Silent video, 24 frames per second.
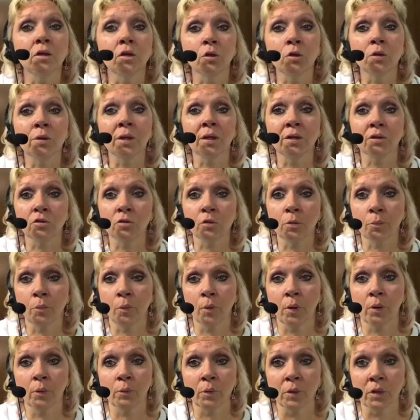you get to a
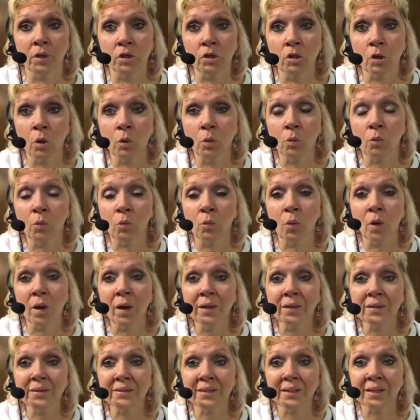point where you don't
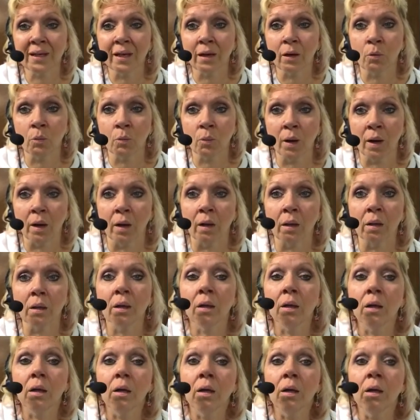want to get well,
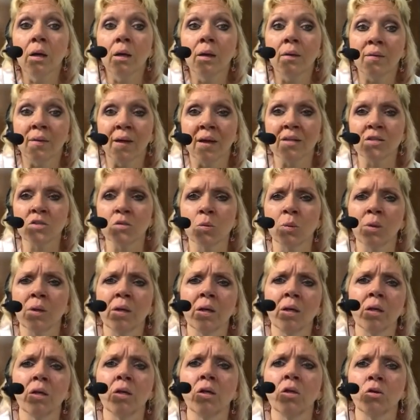that's
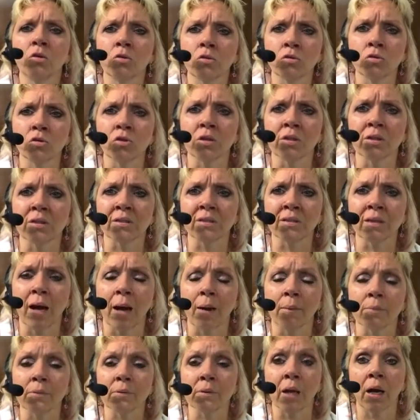when it usually
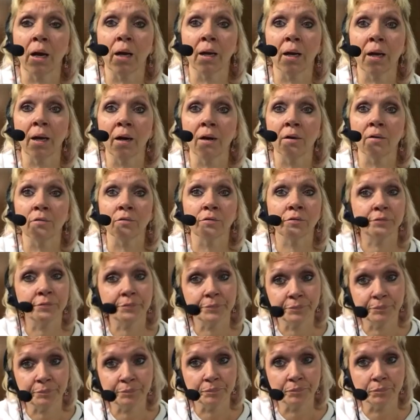stops. I have
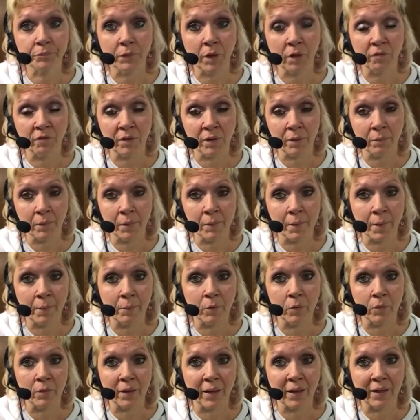a family
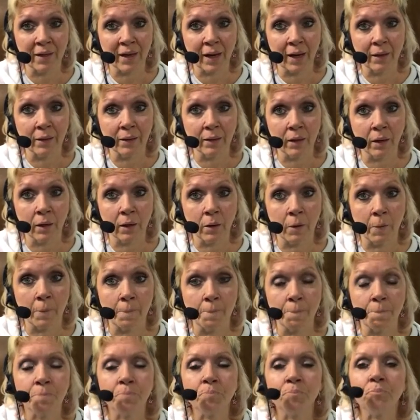member that got
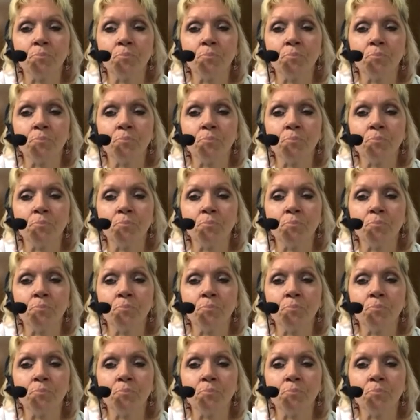um,